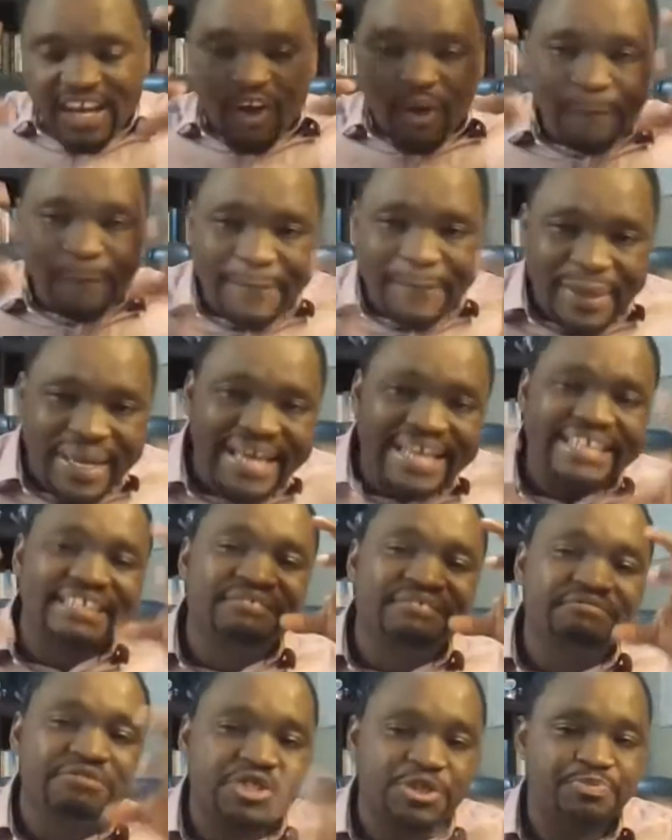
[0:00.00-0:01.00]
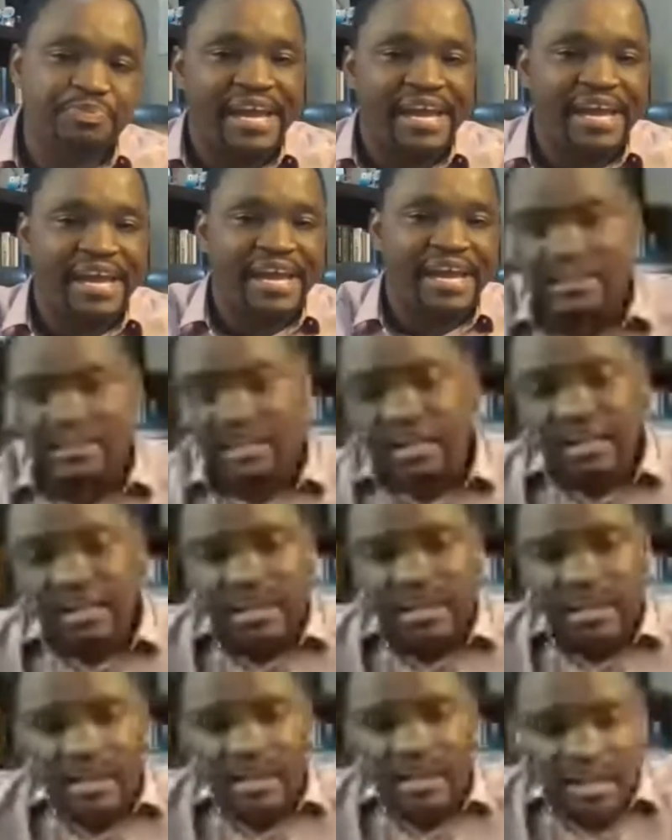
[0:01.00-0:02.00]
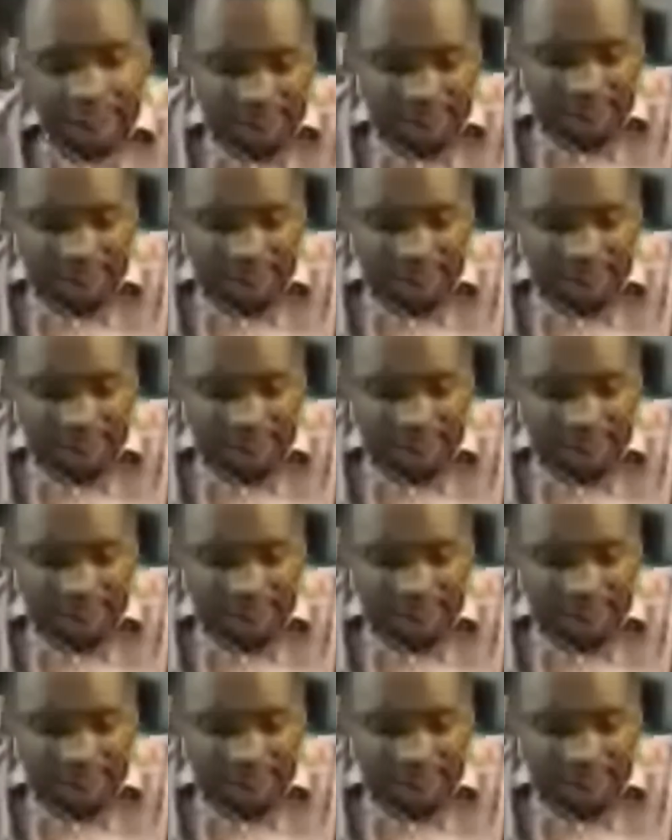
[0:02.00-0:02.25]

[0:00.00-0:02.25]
competitive space. And if